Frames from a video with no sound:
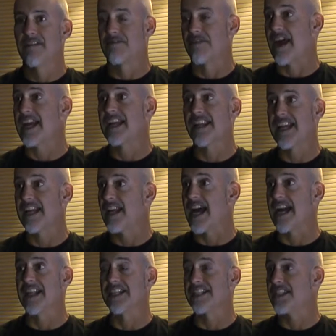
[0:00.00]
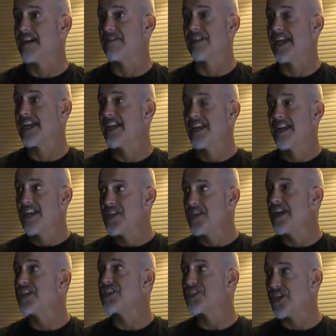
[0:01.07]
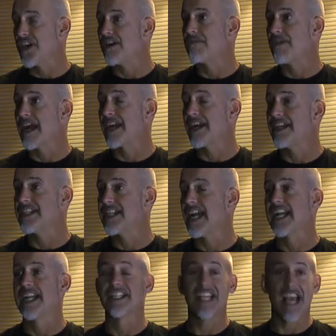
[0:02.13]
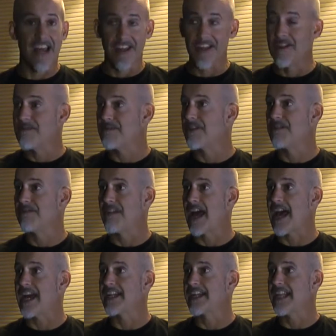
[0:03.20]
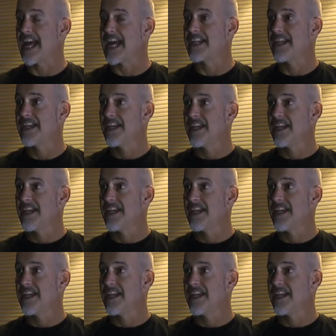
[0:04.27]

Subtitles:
frankly, a lot of the stuff, like you hear certain records, and I can tell you for a fact that